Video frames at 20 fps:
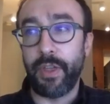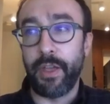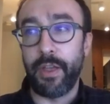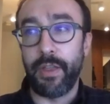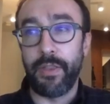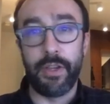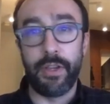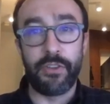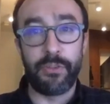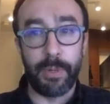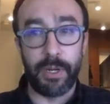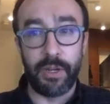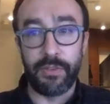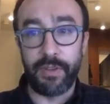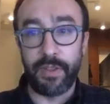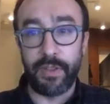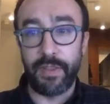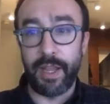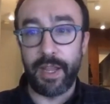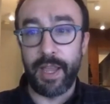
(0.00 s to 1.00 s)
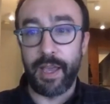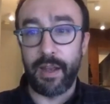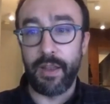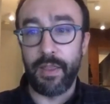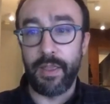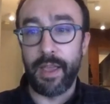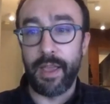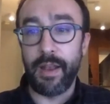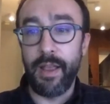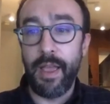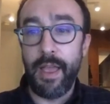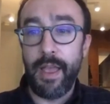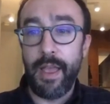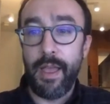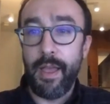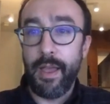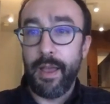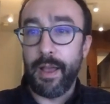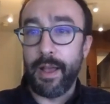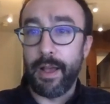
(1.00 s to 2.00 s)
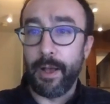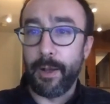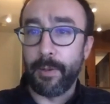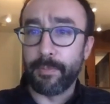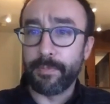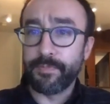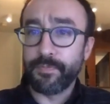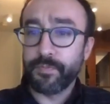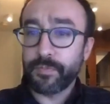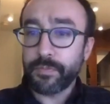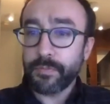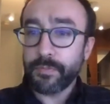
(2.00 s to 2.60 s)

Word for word: uh, the experience that they had of that. Um,